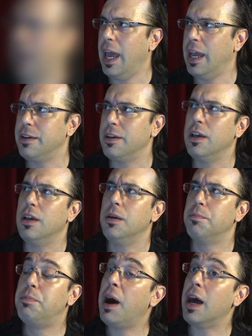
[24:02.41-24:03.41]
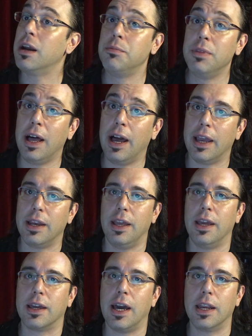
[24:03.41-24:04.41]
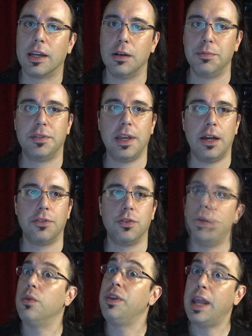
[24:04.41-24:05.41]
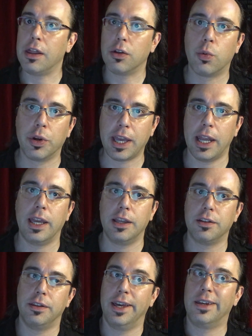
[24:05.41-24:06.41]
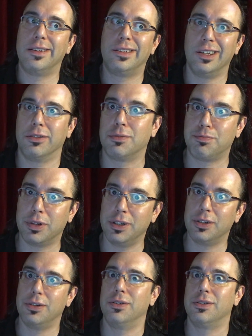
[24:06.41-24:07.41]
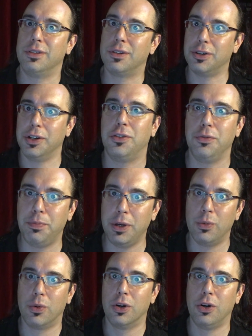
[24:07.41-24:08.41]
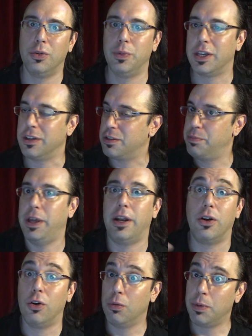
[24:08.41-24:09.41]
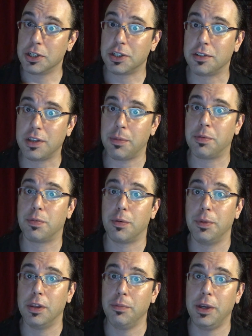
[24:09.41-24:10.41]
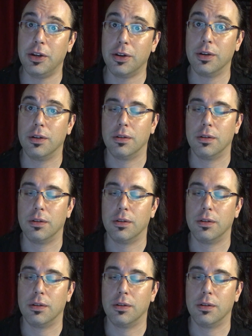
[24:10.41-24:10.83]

And bottom line, it kind of comes down to, now that we're getting into like delta printers and 32-bit world, and we can spit out a whole bunch of steps per millimeter,